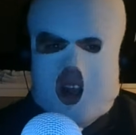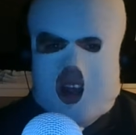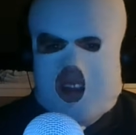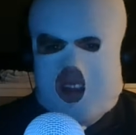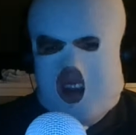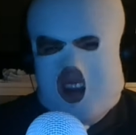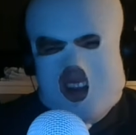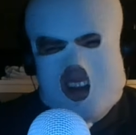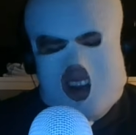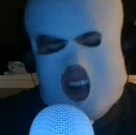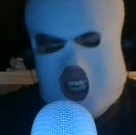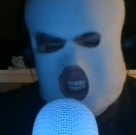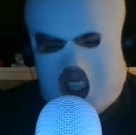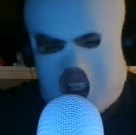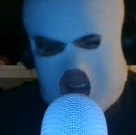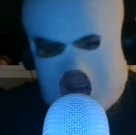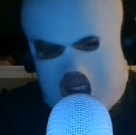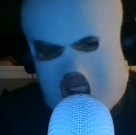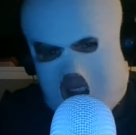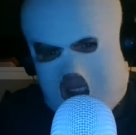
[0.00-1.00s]
think that I should
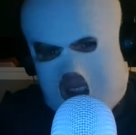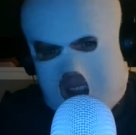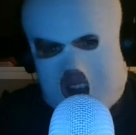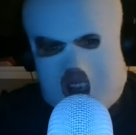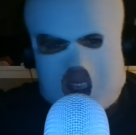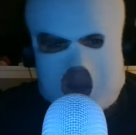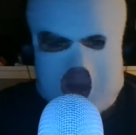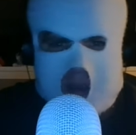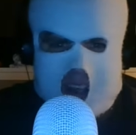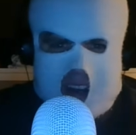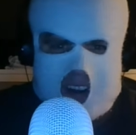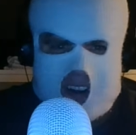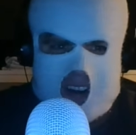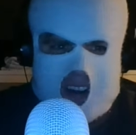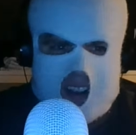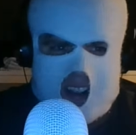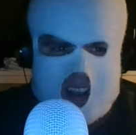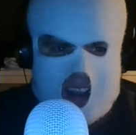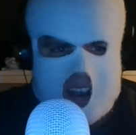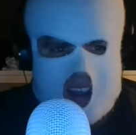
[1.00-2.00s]
have done things better,
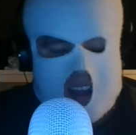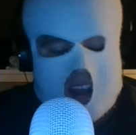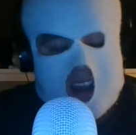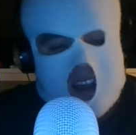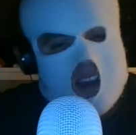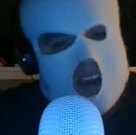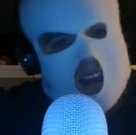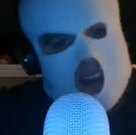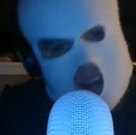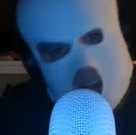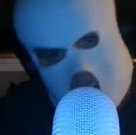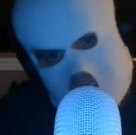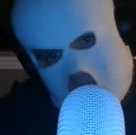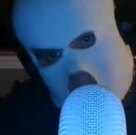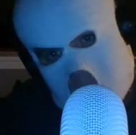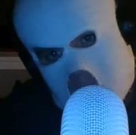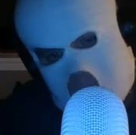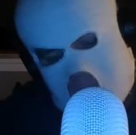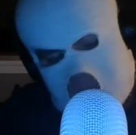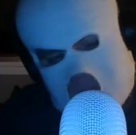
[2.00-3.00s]

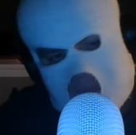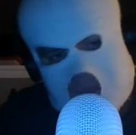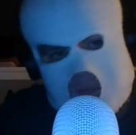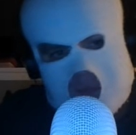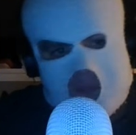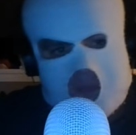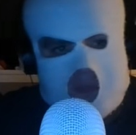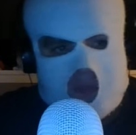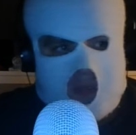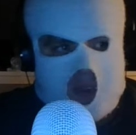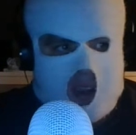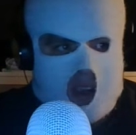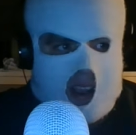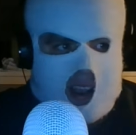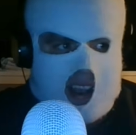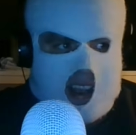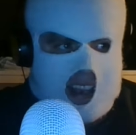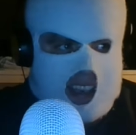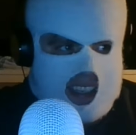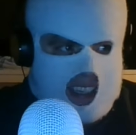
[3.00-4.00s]
though,
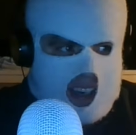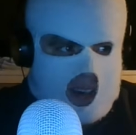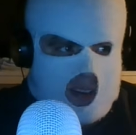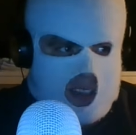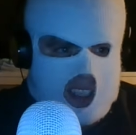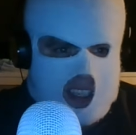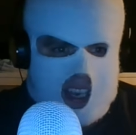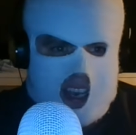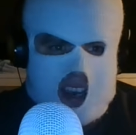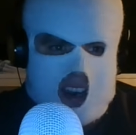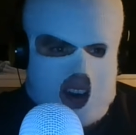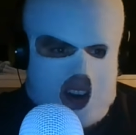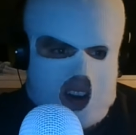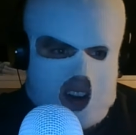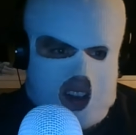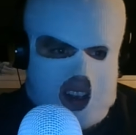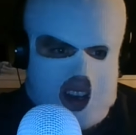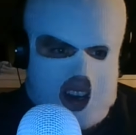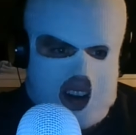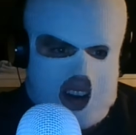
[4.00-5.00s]
as I was saying
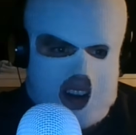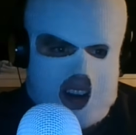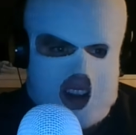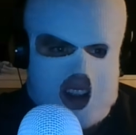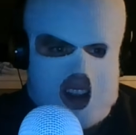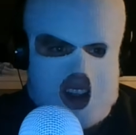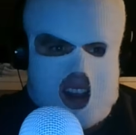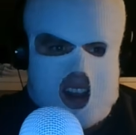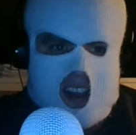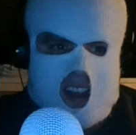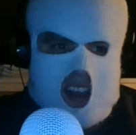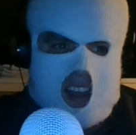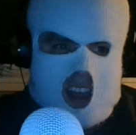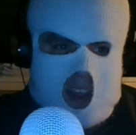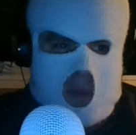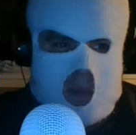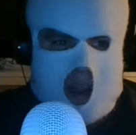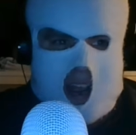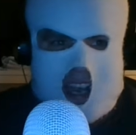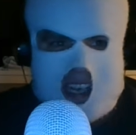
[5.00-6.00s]
earlier,
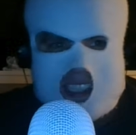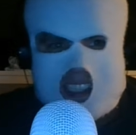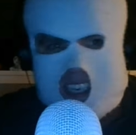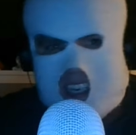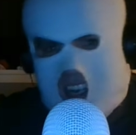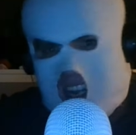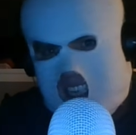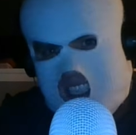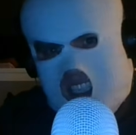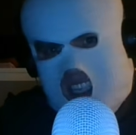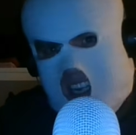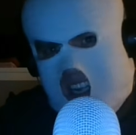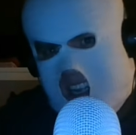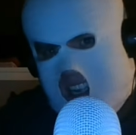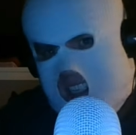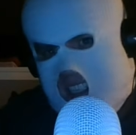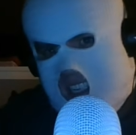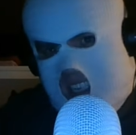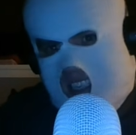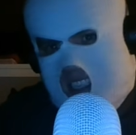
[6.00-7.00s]
the past doesn't
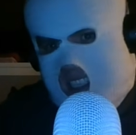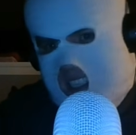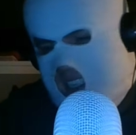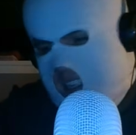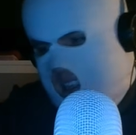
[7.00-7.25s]
exist,